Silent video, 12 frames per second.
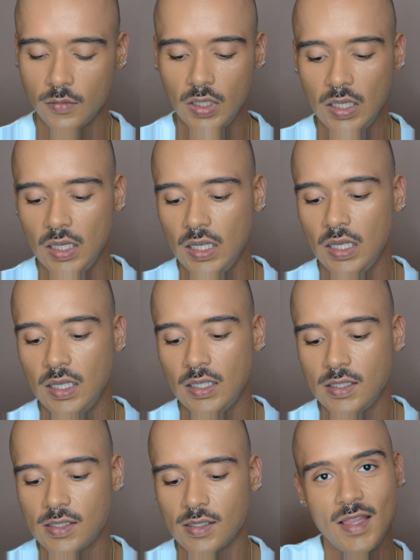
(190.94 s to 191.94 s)
it
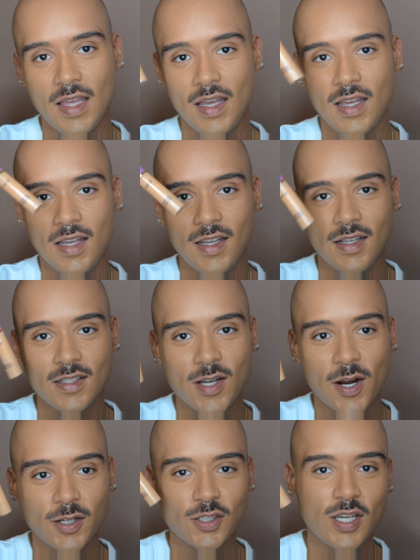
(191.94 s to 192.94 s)
is the
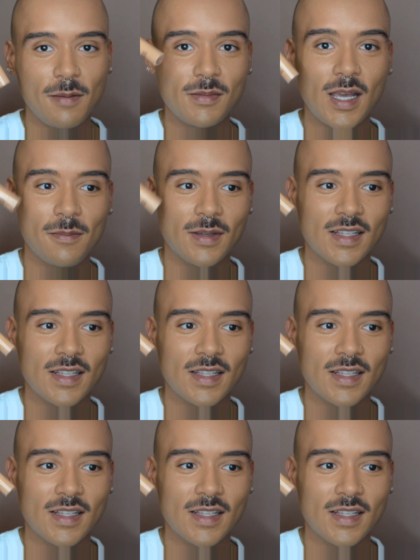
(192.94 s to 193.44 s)
Tarte Shape Tape